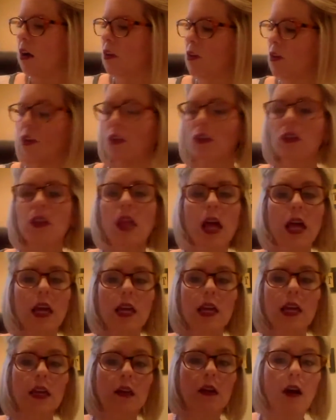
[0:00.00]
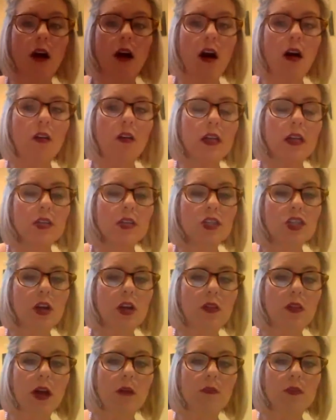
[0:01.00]
you're lucky. All these
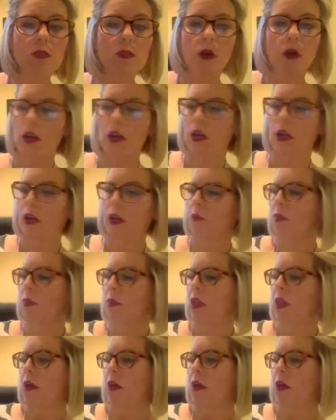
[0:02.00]
show that I was working.